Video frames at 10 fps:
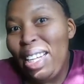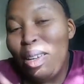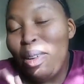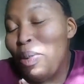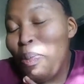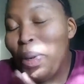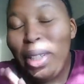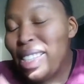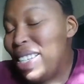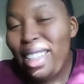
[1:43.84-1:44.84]

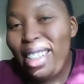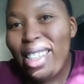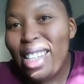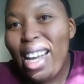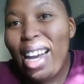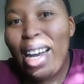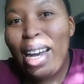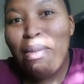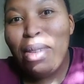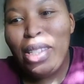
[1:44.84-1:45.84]
printed
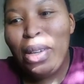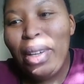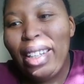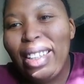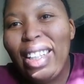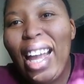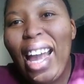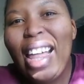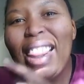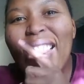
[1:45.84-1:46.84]
material, and
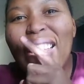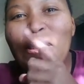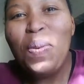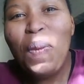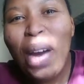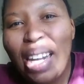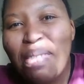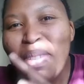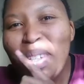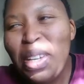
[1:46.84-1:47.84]
this one
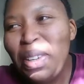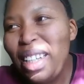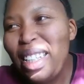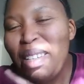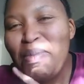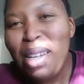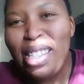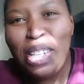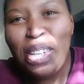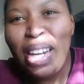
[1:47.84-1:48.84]
material in
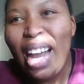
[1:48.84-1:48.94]
particular,